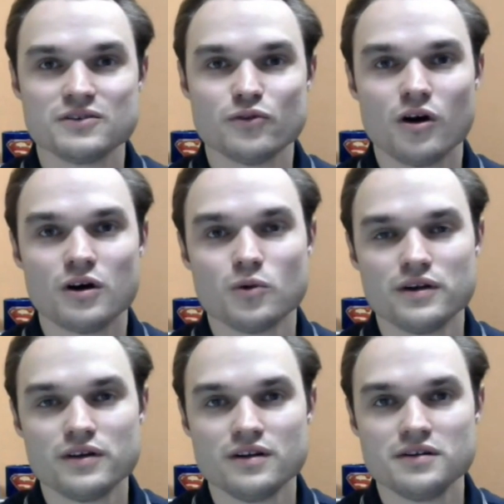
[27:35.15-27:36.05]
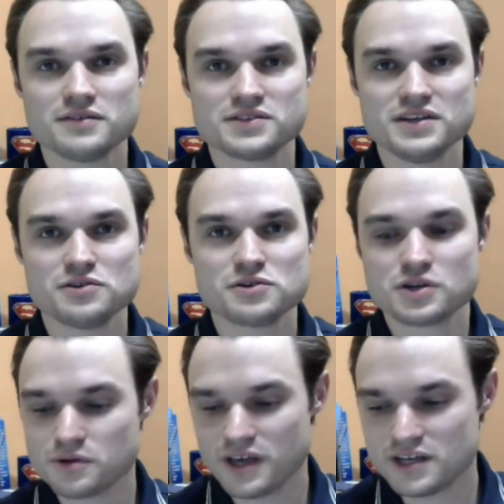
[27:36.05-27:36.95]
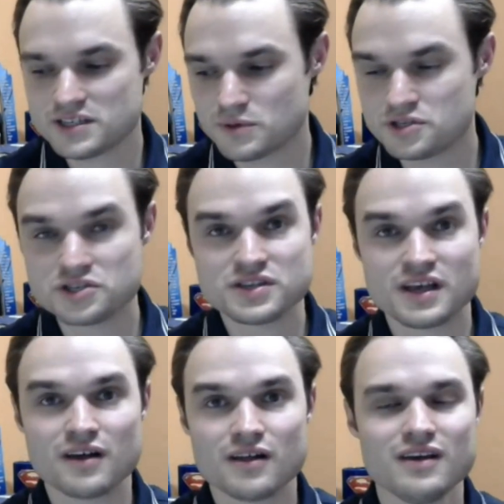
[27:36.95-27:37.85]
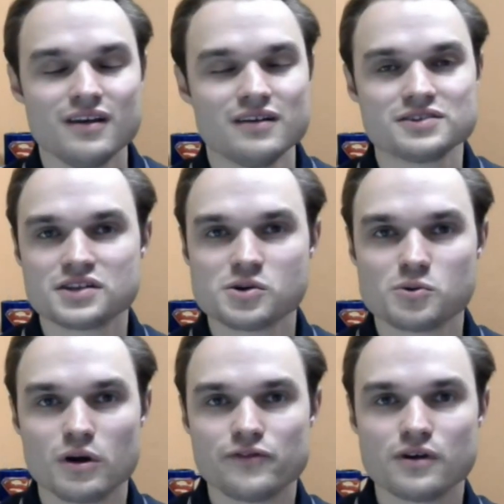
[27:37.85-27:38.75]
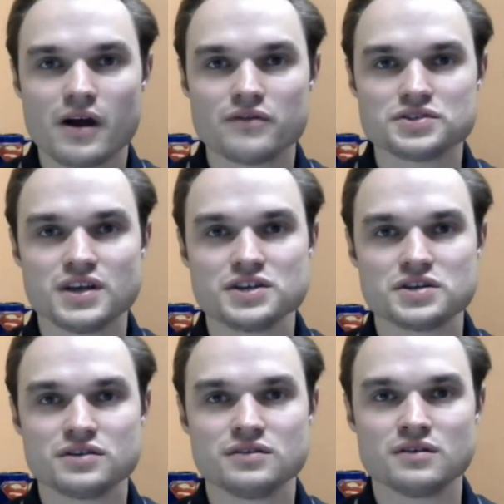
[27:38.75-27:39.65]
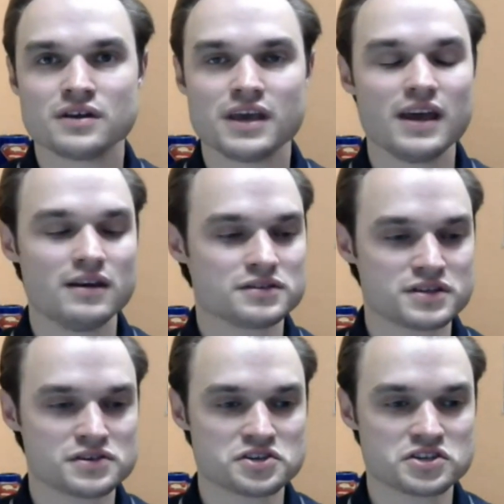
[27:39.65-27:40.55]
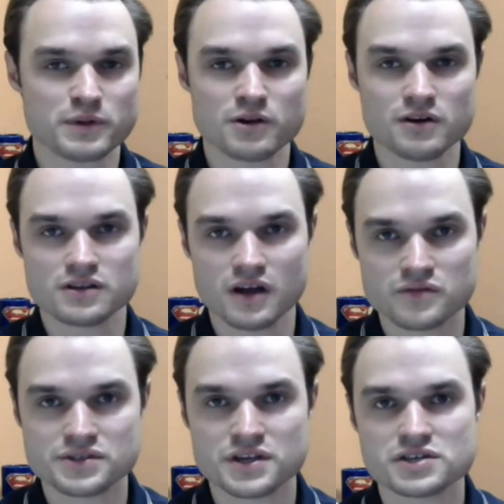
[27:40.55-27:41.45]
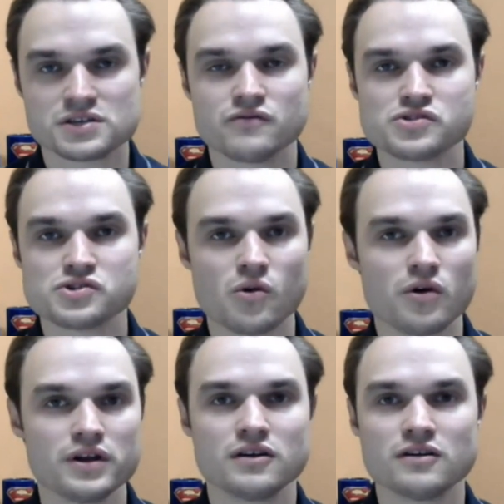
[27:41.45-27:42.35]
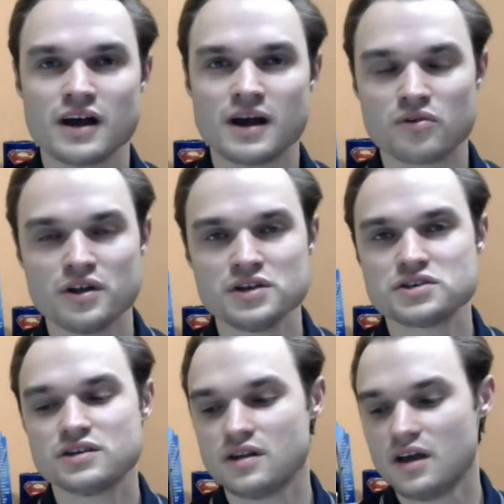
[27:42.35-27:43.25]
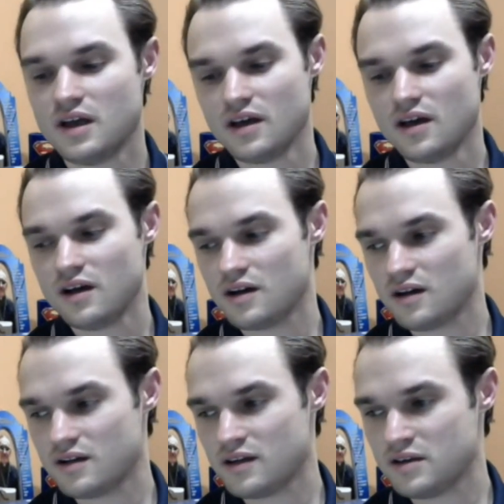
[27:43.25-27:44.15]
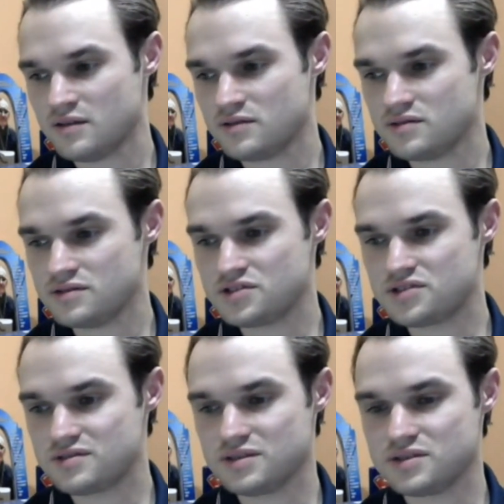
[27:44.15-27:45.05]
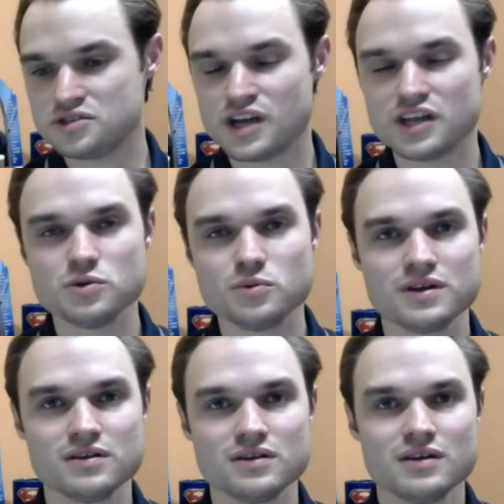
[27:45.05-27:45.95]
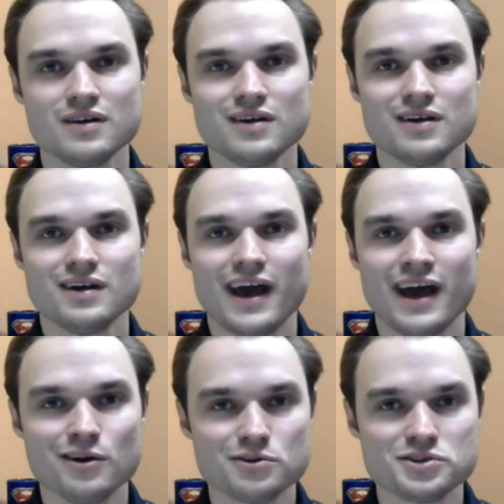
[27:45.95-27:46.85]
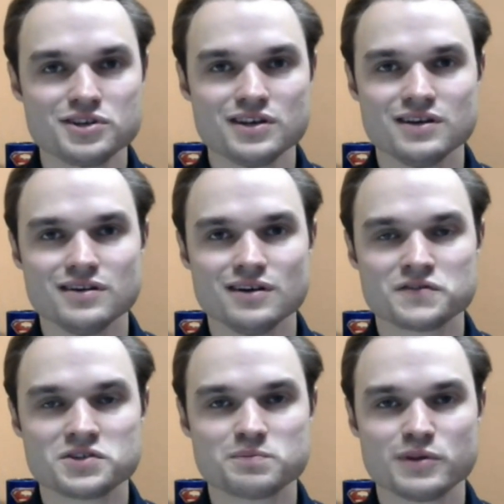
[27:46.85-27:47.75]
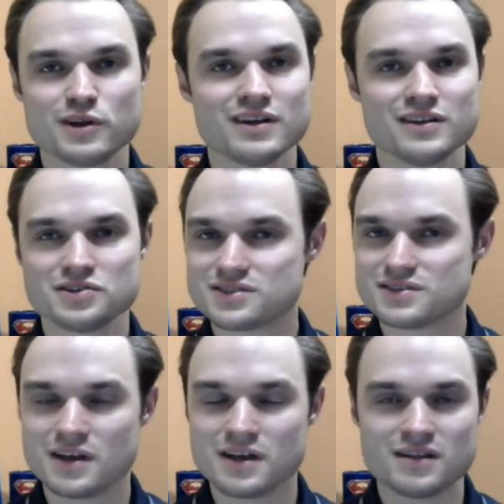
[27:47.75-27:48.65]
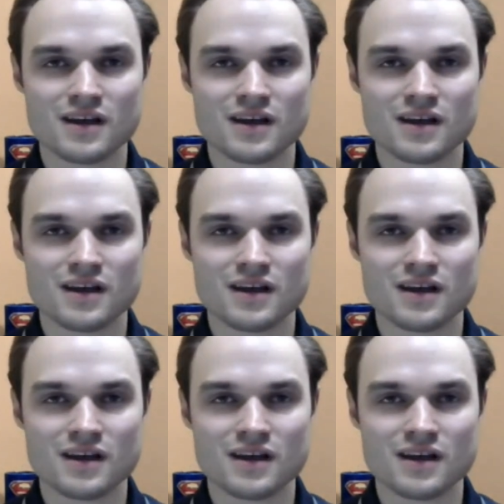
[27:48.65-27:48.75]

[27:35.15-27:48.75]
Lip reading: of Awe and Wonder Senior Showcase with Yicel. Such a wonderful conversation. Again, such a spirited conversation. Joy, collaboration, and just genuine energy of spirit, and just a